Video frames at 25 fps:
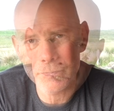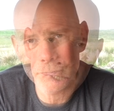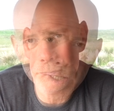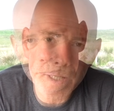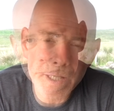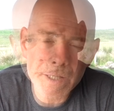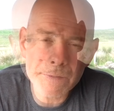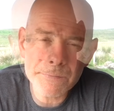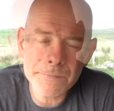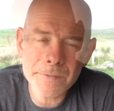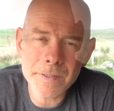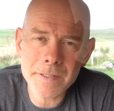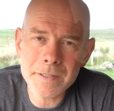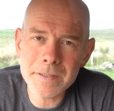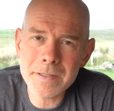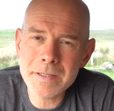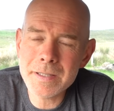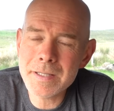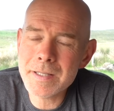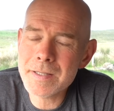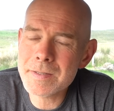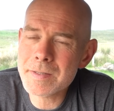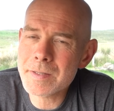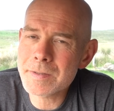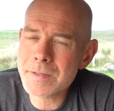And
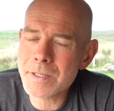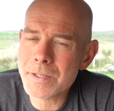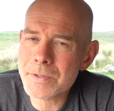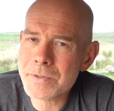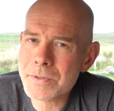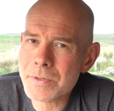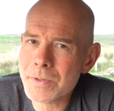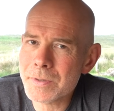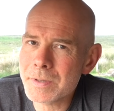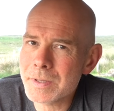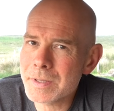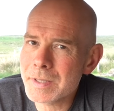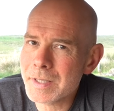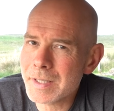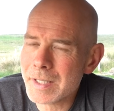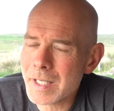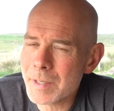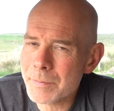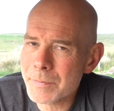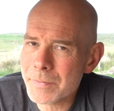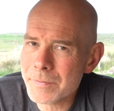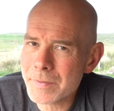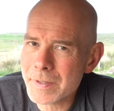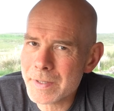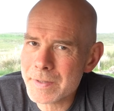finally, as I touched on in the
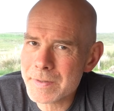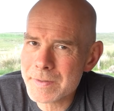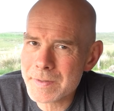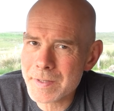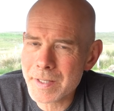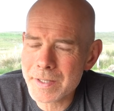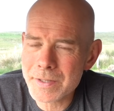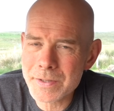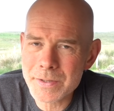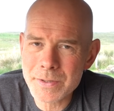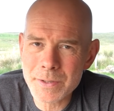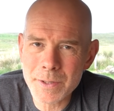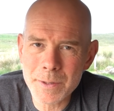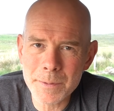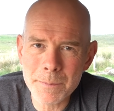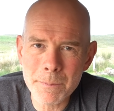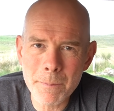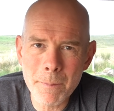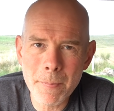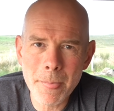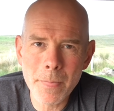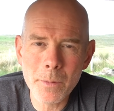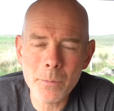campervan section,